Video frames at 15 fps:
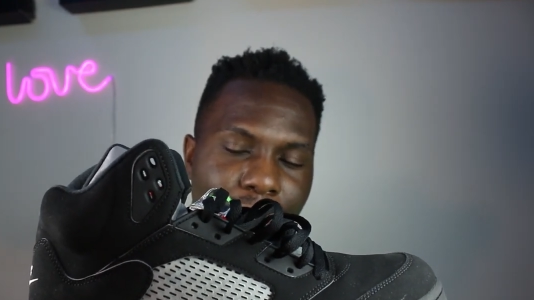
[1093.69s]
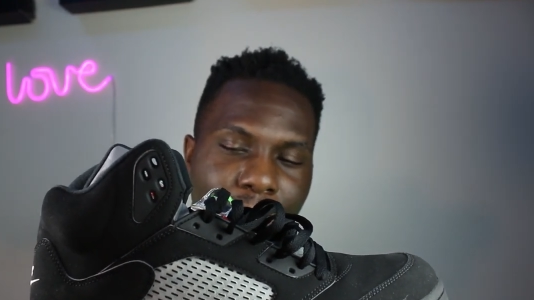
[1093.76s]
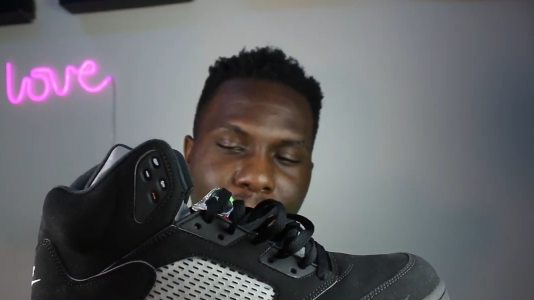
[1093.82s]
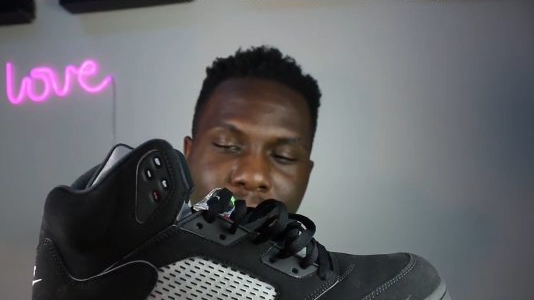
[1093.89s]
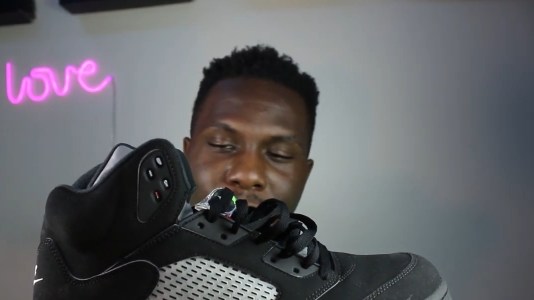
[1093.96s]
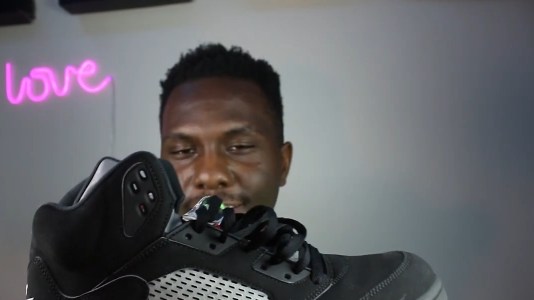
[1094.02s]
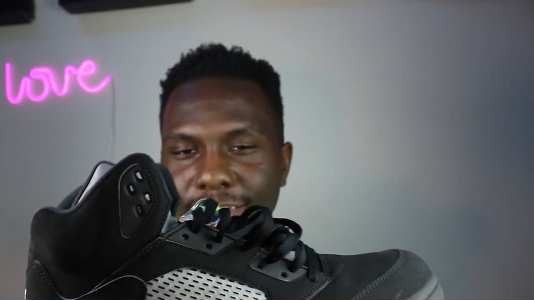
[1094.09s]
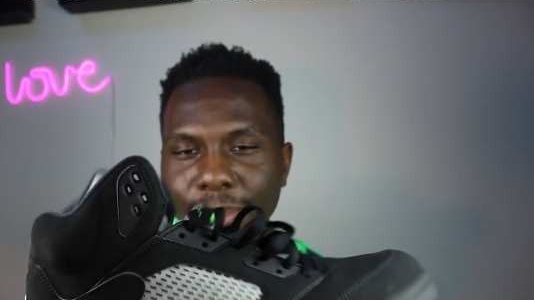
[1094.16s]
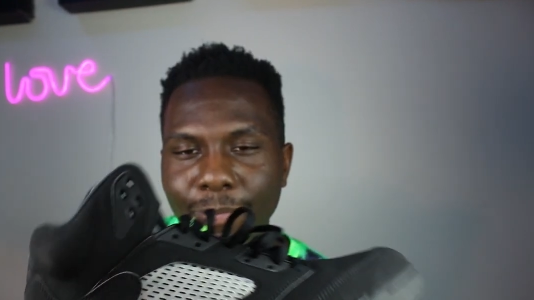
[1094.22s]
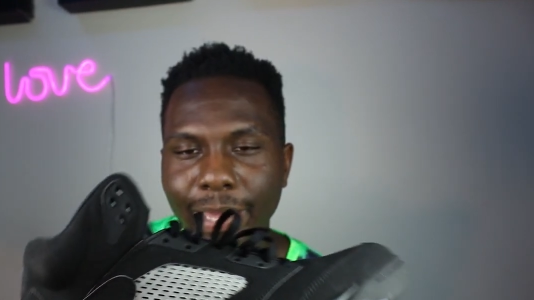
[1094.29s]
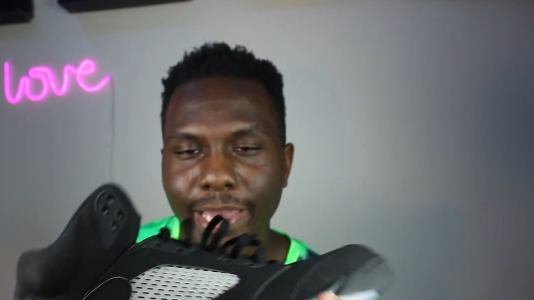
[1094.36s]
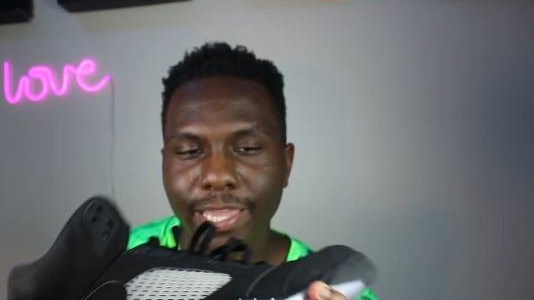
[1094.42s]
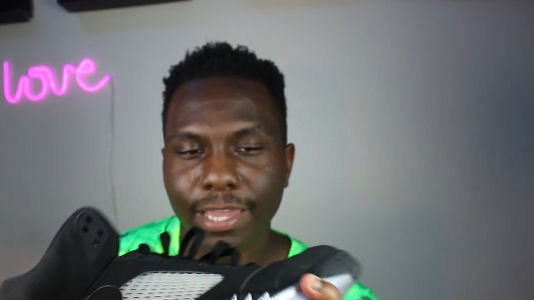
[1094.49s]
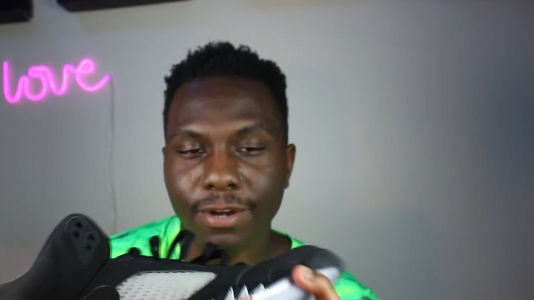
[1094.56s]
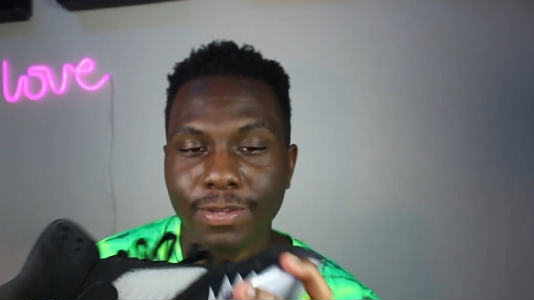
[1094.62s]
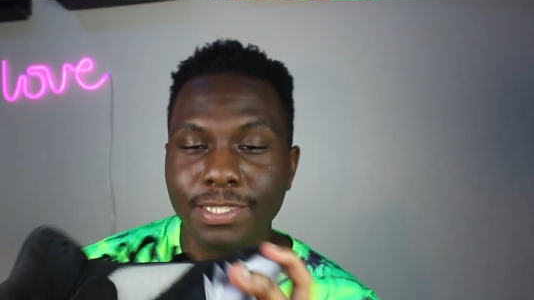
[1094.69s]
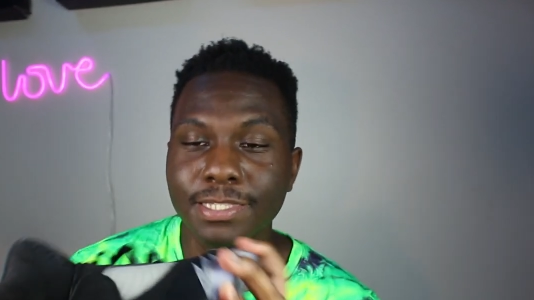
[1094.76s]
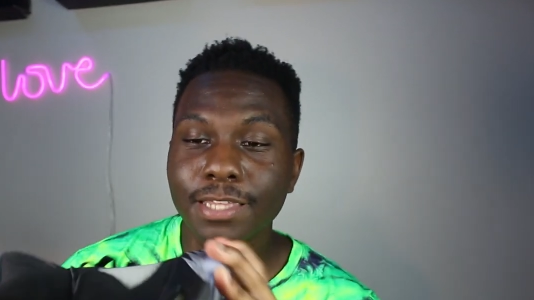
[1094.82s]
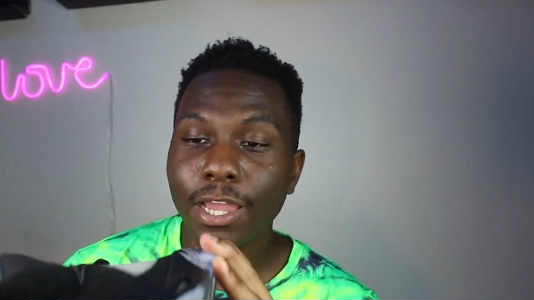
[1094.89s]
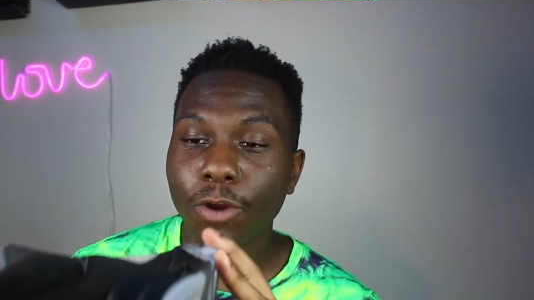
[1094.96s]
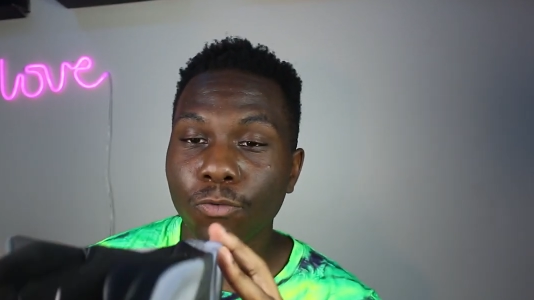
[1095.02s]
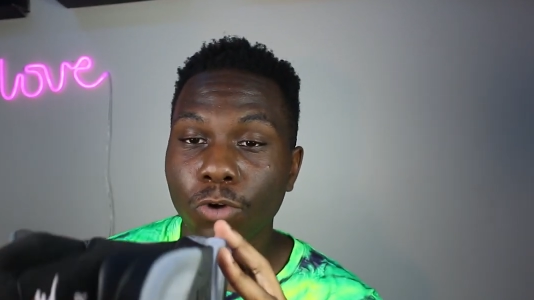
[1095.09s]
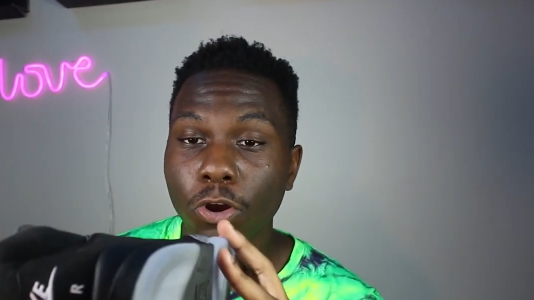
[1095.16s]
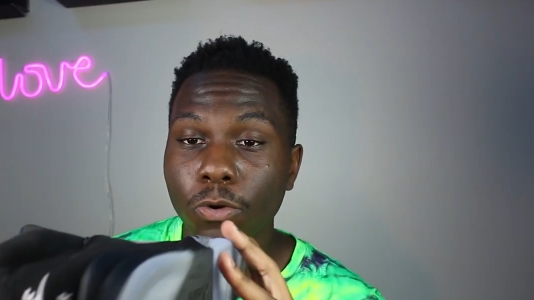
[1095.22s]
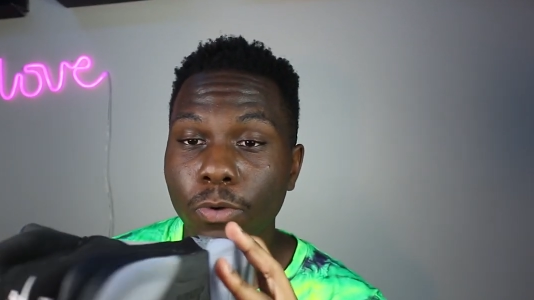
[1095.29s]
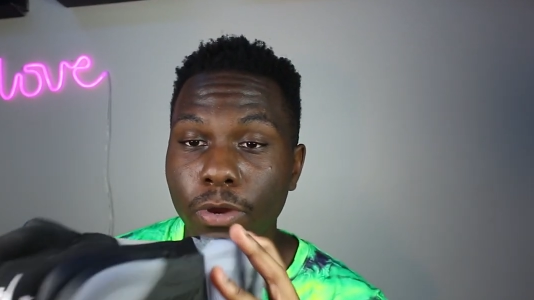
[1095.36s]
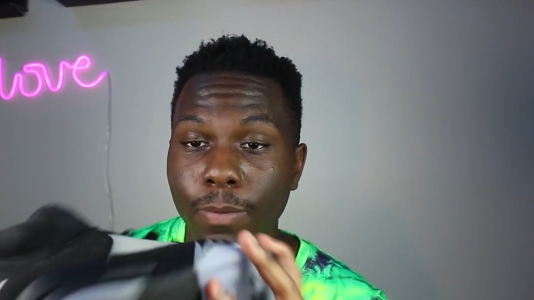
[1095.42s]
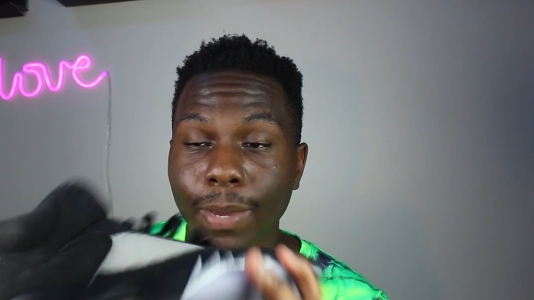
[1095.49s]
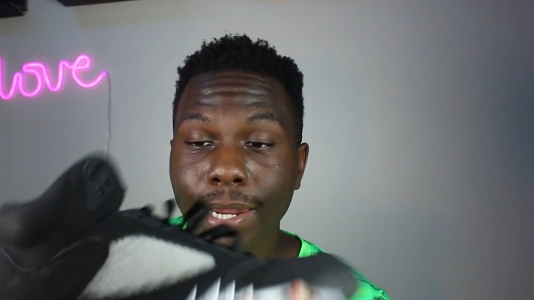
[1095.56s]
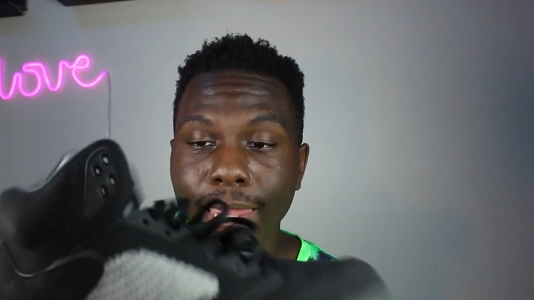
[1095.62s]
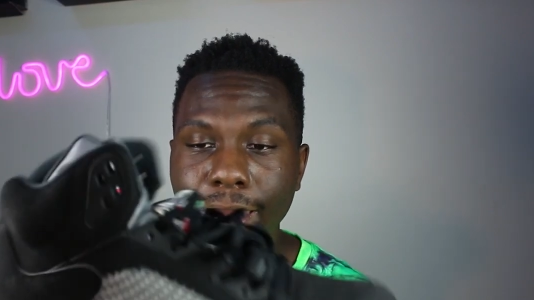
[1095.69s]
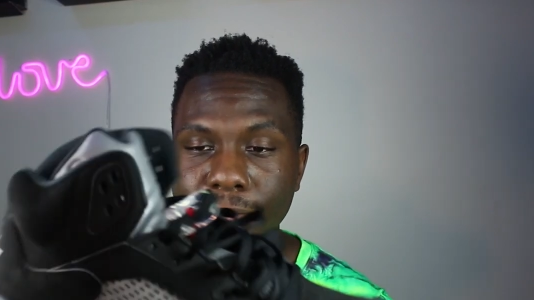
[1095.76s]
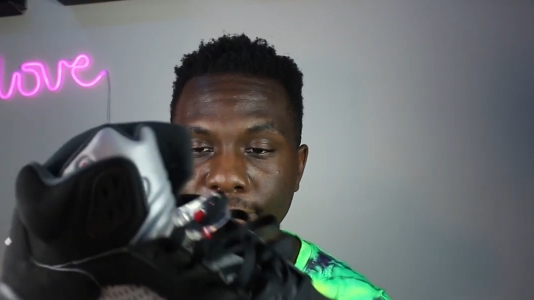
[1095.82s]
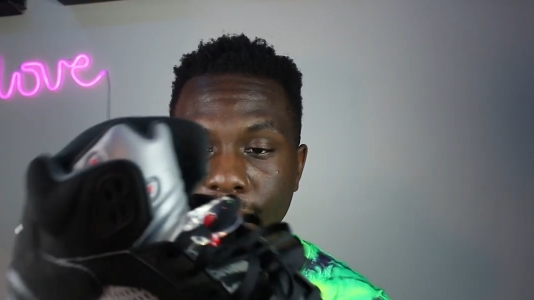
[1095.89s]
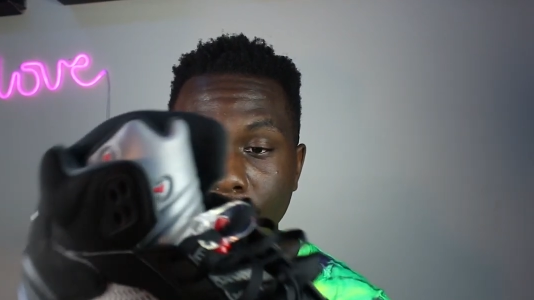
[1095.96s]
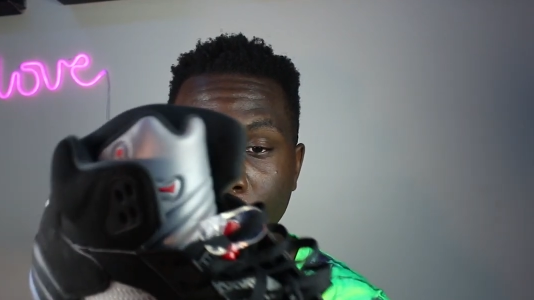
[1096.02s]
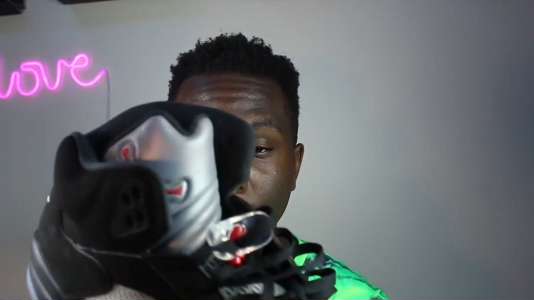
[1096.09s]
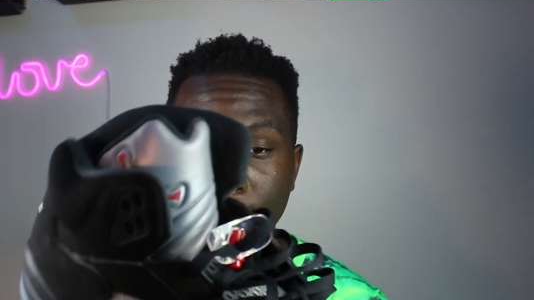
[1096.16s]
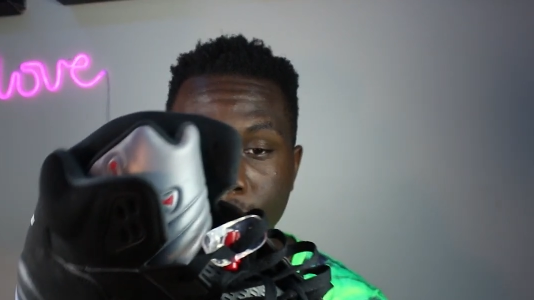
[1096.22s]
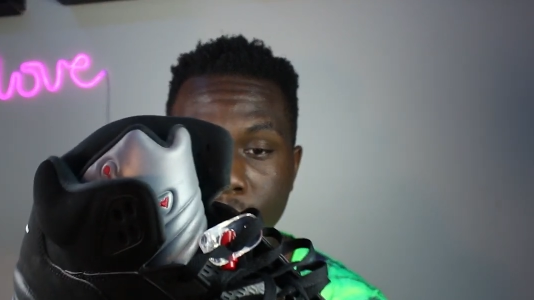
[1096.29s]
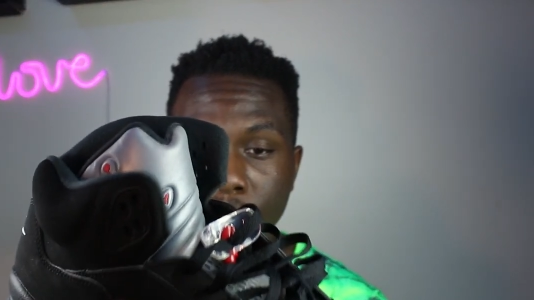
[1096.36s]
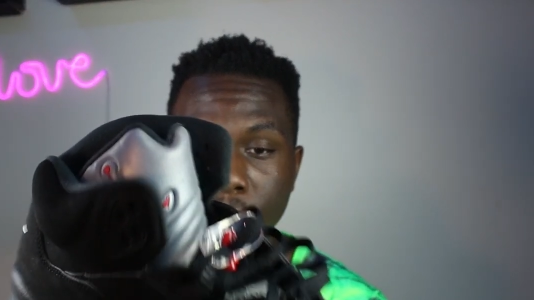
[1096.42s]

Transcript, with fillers: And looking back at them, it's nothing wrong with them. I like Fobs.